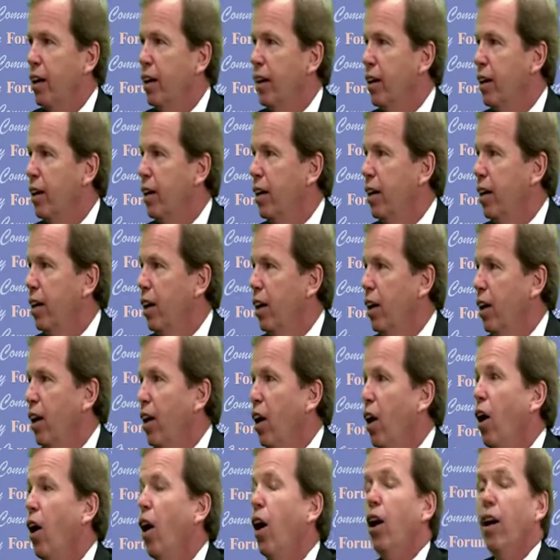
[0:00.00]
So there are people
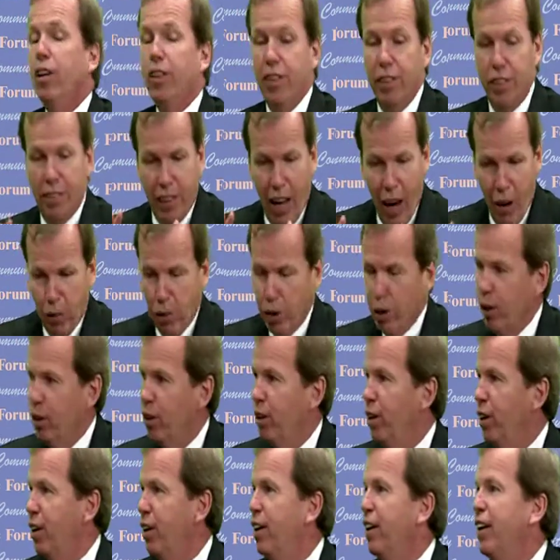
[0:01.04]
there
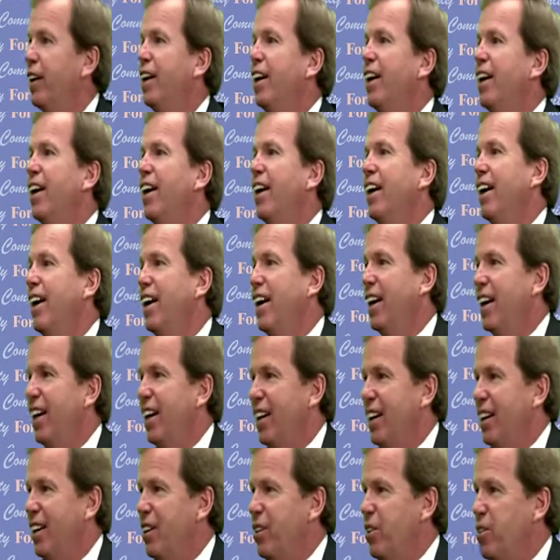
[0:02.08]
that will, you can talk to
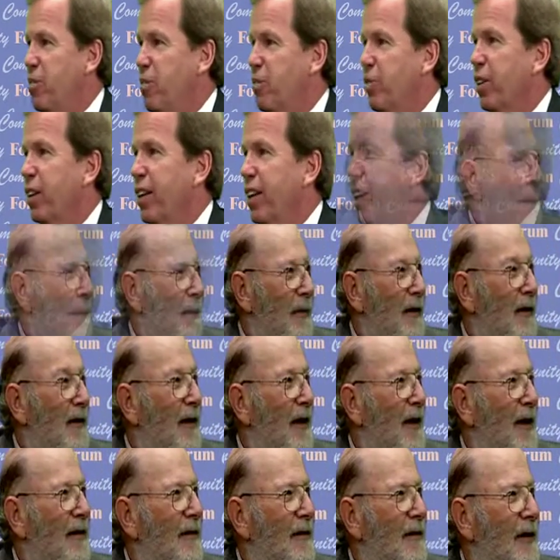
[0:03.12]
anybody who can call
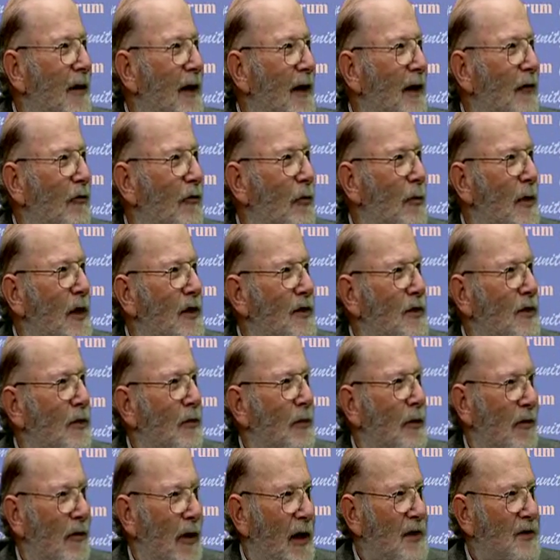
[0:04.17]
up and, and get
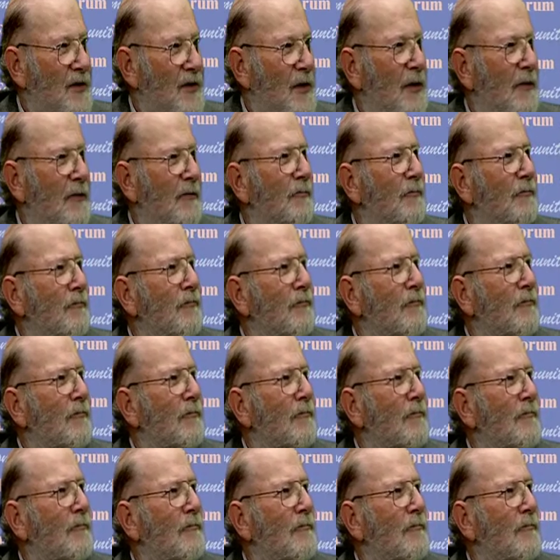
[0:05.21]
information or advice on